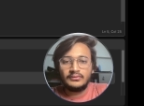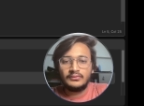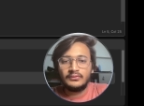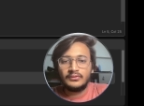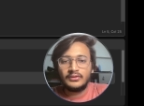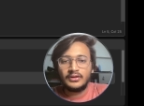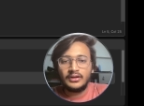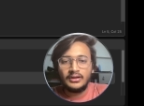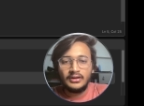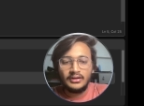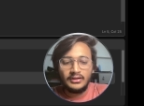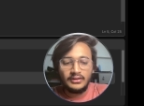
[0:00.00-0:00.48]

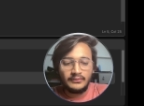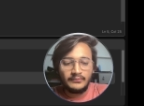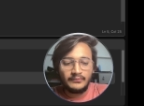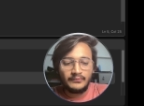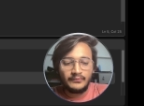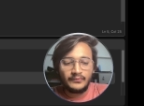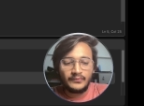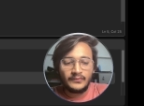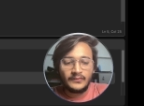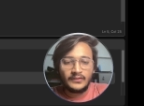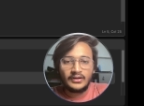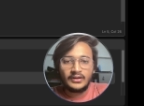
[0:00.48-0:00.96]
Okay,
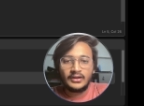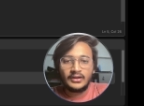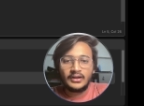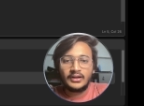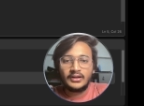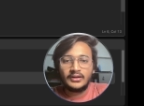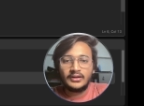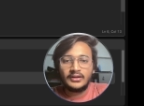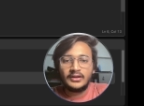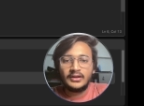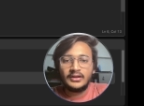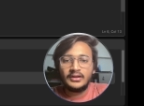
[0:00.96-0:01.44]

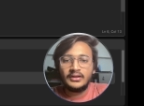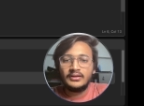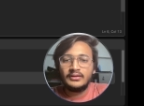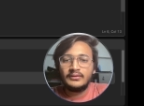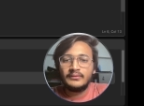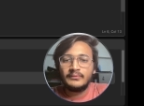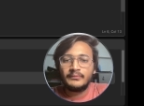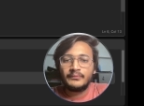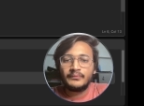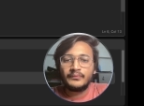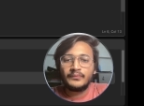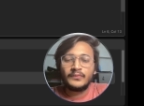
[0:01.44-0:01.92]
and then
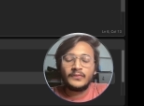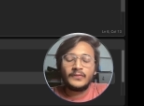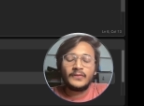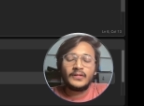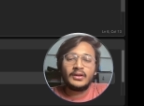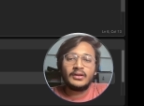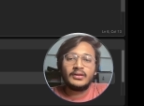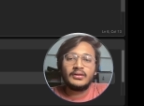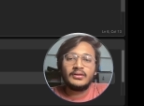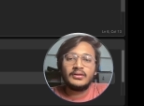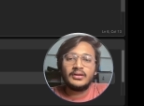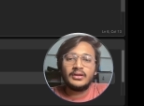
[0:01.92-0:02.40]

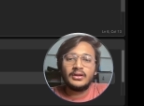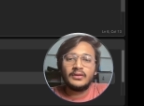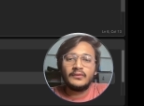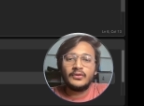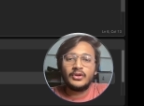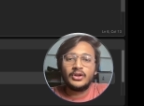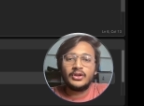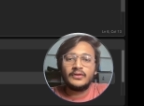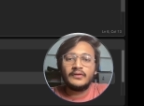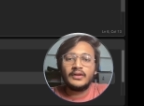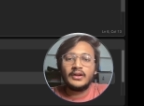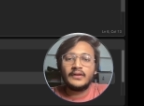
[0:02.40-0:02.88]

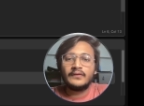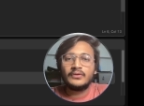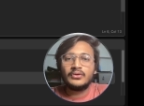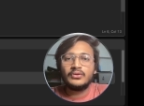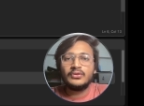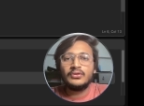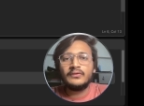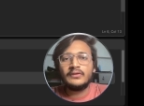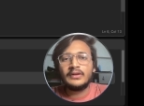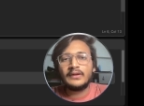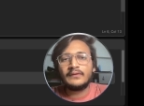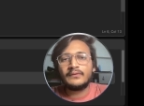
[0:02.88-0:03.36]
what we have to
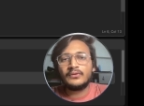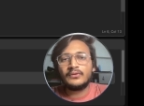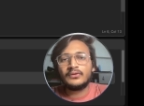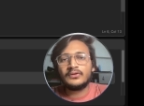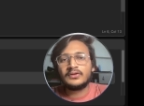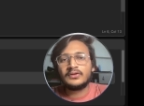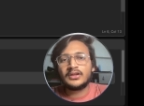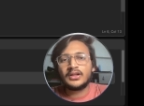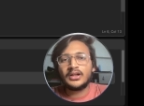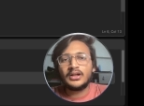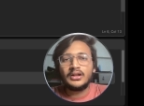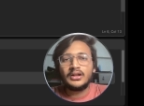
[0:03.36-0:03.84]
do, we have to
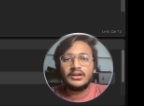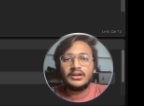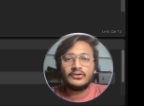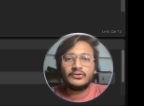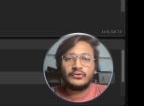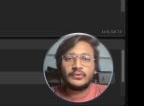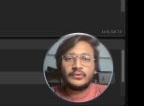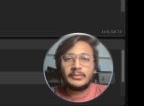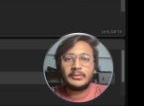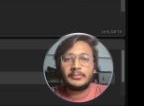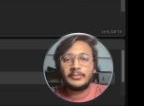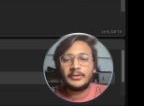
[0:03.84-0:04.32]
start
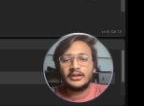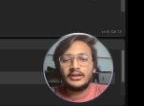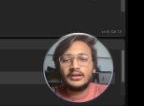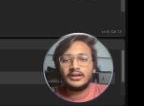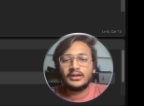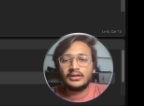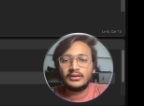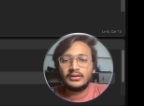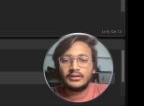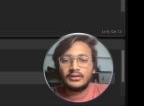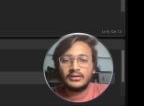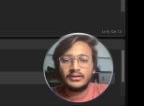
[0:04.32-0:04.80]
swapping
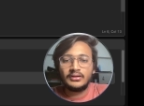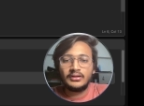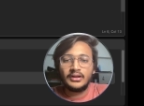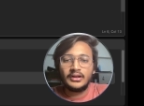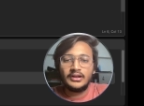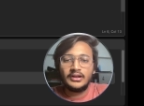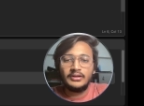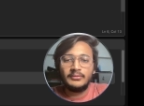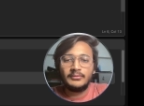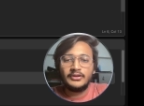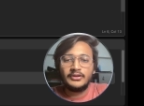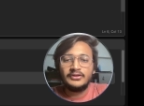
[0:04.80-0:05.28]
the
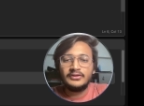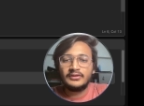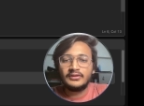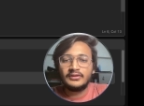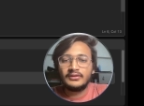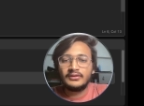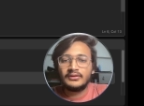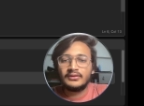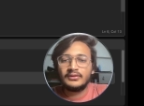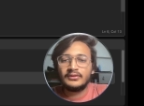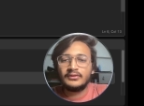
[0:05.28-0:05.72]
elements.